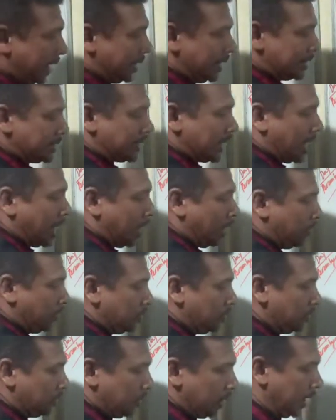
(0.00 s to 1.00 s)
this out,
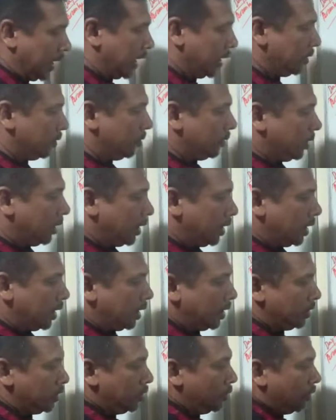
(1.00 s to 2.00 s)
and
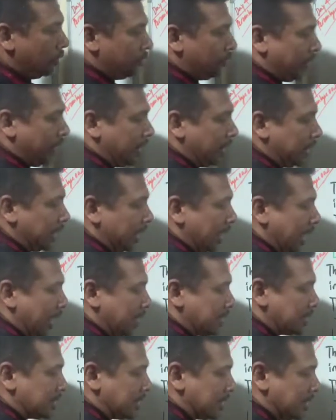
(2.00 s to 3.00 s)
you will find that the
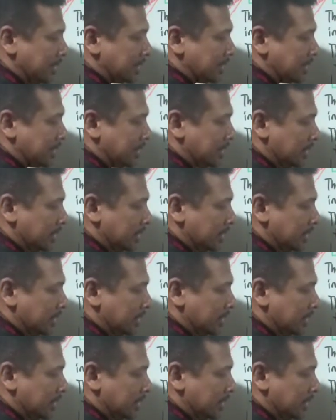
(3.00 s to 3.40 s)
answer is